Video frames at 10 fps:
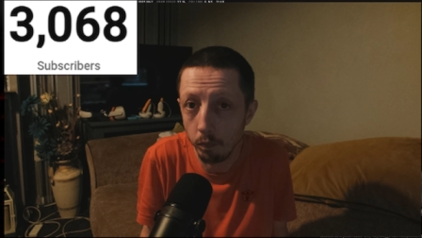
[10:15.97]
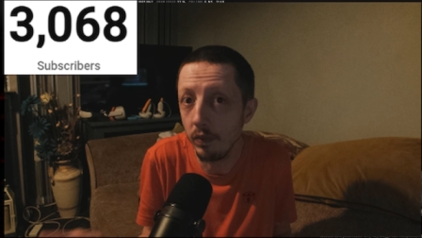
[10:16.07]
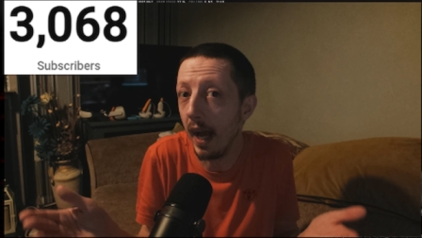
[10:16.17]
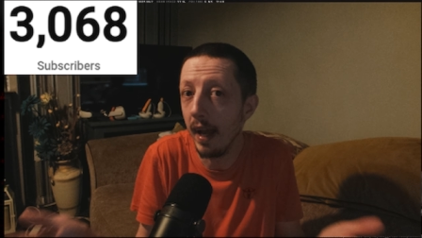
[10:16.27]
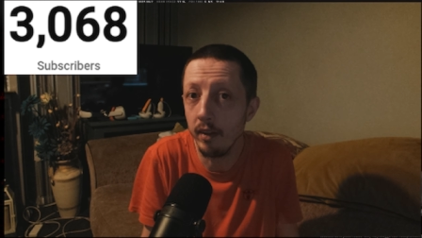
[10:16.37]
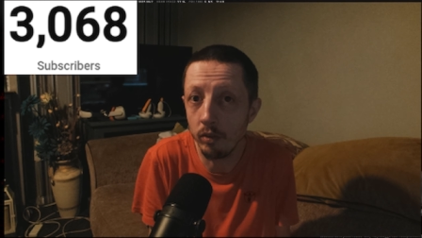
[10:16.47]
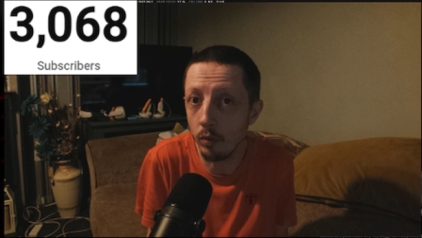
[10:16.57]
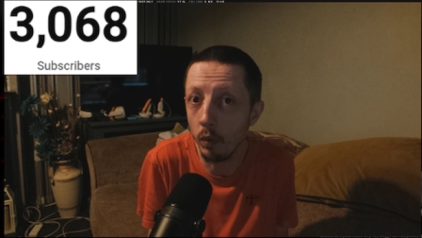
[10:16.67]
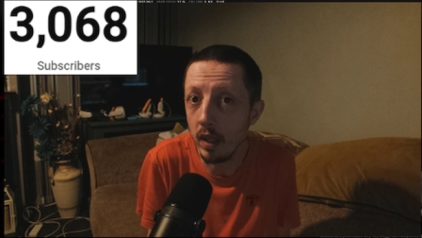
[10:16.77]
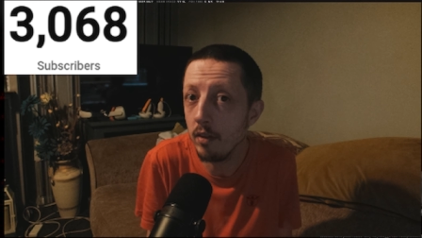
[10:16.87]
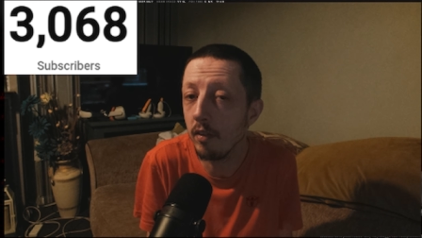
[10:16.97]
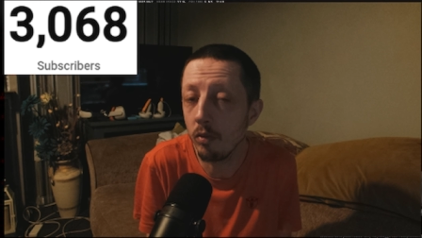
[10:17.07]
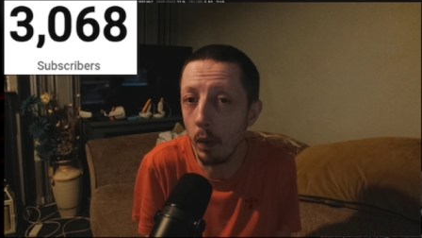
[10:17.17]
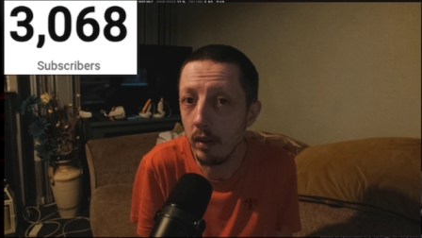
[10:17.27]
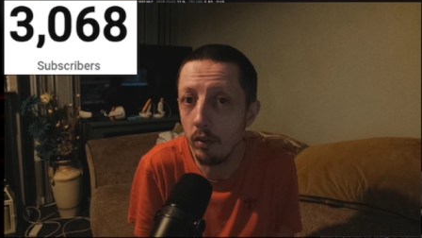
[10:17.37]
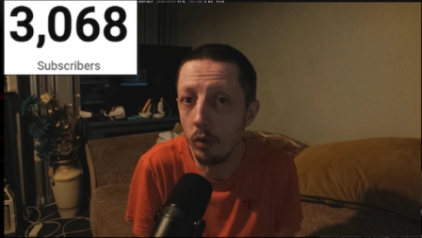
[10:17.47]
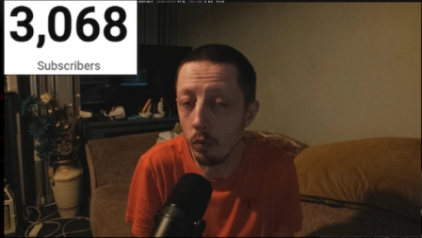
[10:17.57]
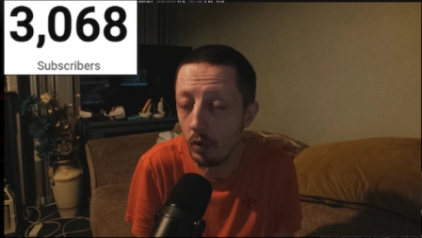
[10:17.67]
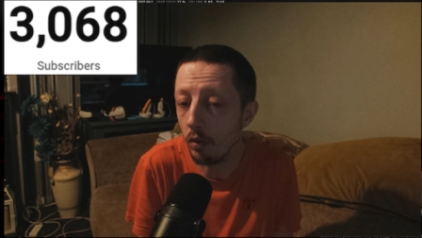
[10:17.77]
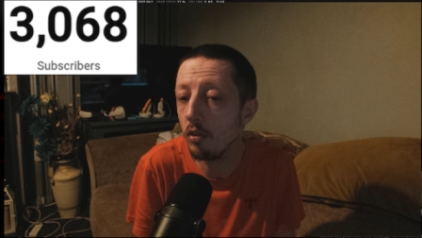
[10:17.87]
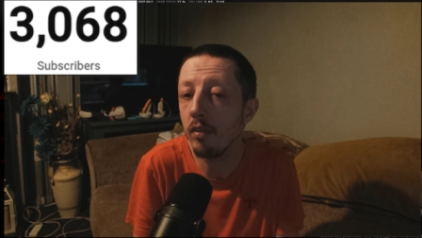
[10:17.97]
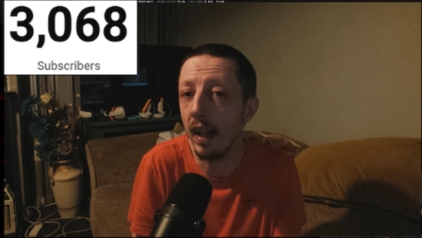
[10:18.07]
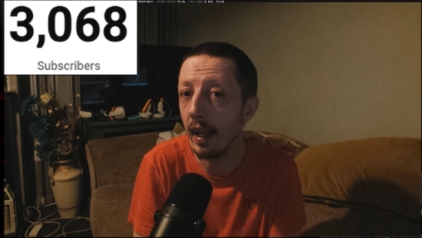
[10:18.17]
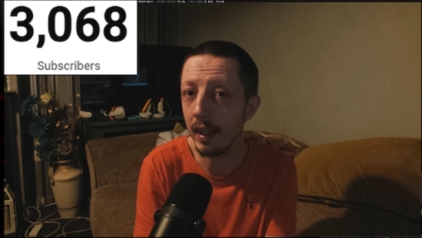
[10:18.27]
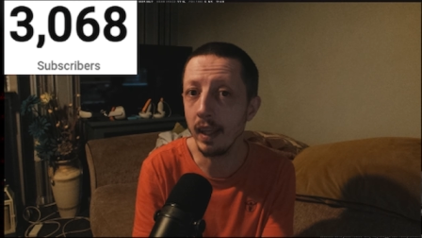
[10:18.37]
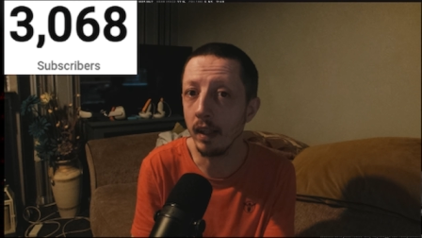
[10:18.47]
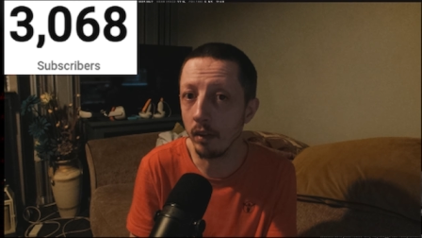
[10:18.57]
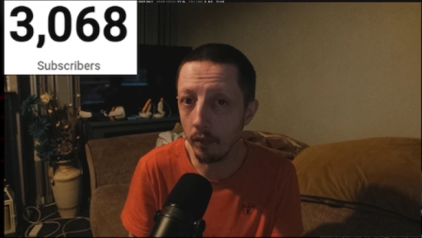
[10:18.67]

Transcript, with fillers: that is the easiest way to do so it's just liking